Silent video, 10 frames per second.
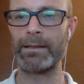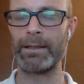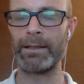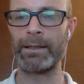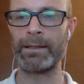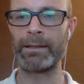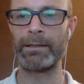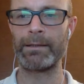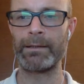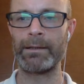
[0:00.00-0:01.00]
in
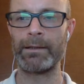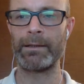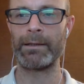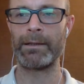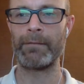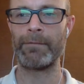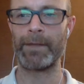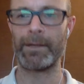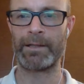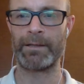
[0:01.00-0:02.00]

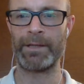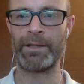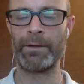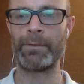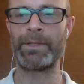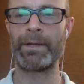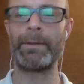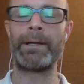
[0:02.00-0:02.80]
Flux v2. So